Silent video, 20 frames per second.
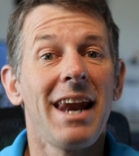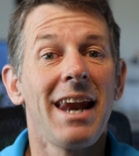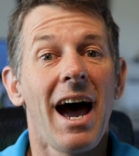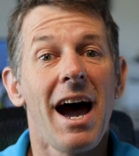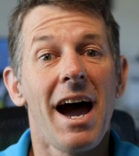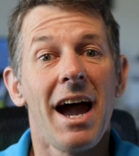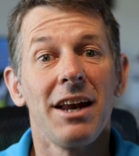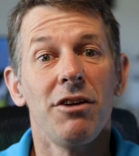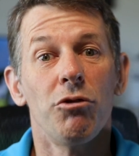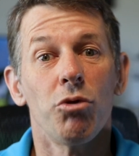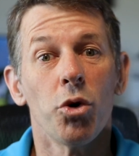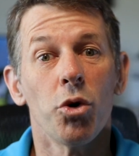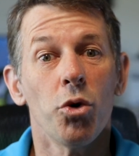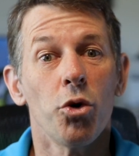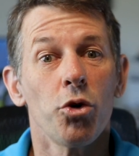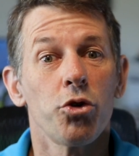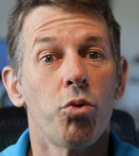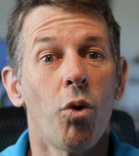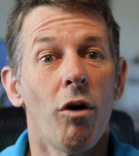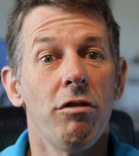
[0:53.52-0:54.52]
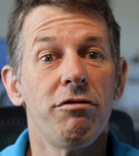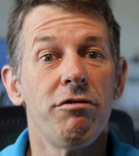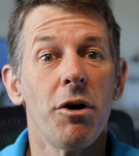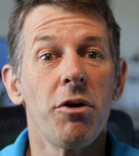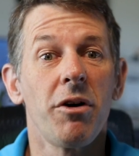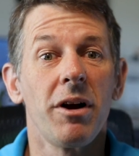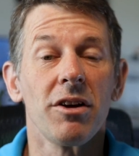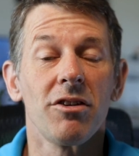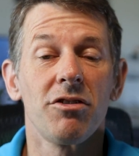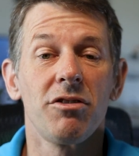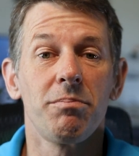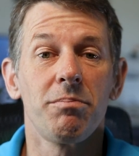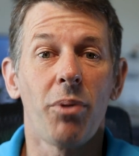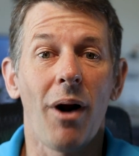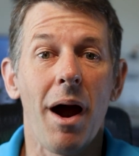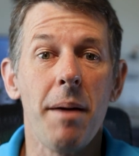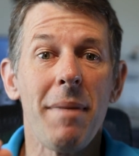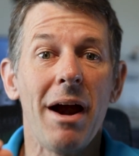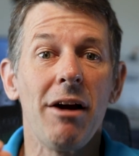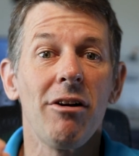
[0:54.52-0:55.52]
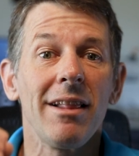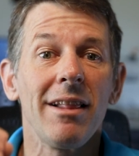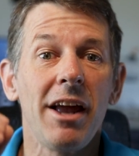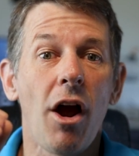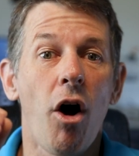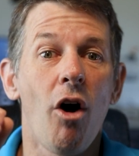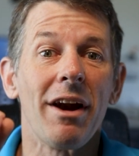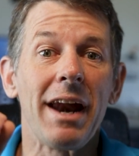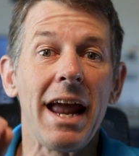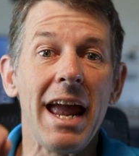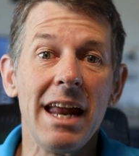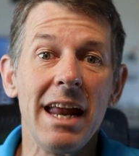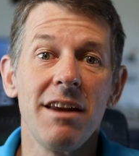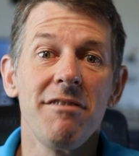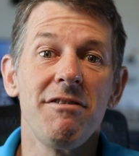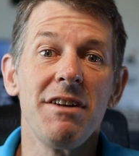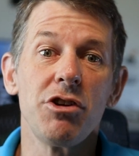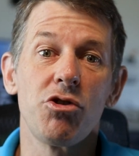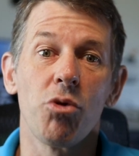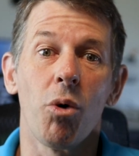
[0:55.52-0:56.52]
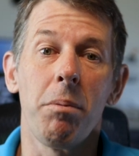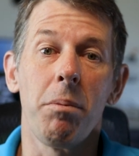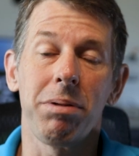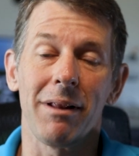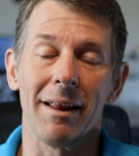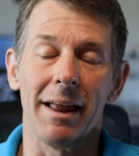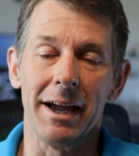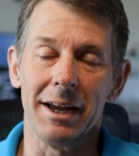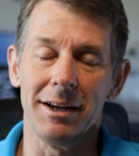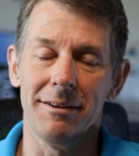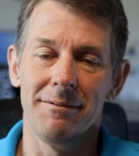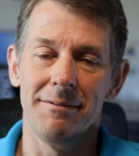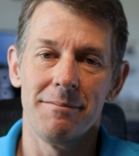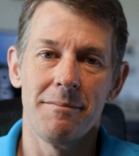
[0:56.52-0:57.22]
nine rules will focus primarily on individual play.